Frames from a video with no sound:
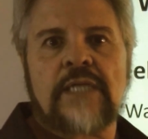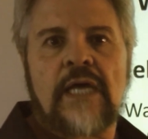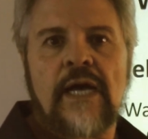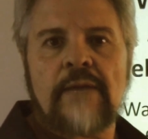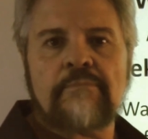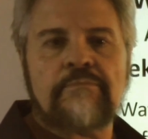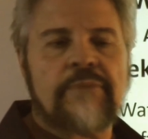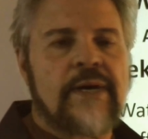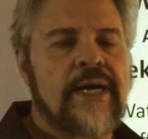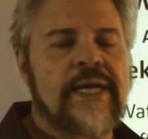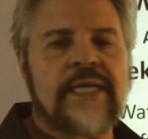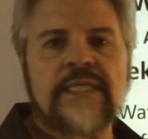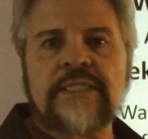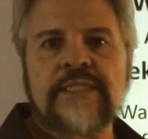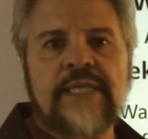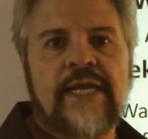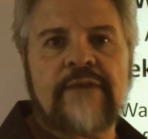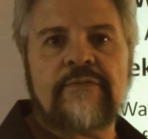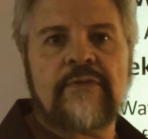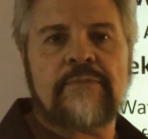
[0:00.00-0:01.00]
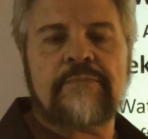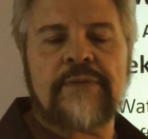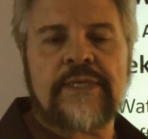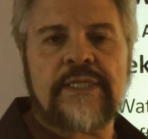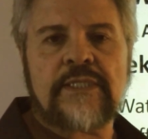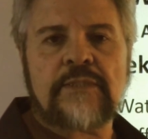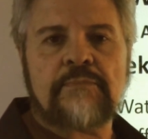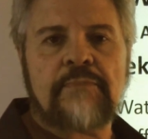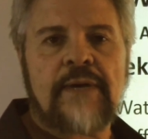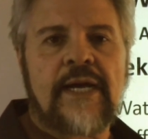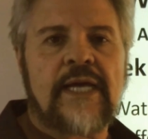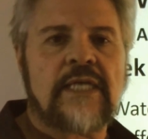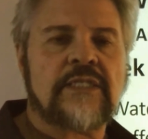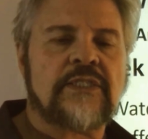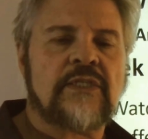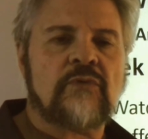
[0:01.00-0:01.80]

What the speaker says: I'm biased, everybody's biased.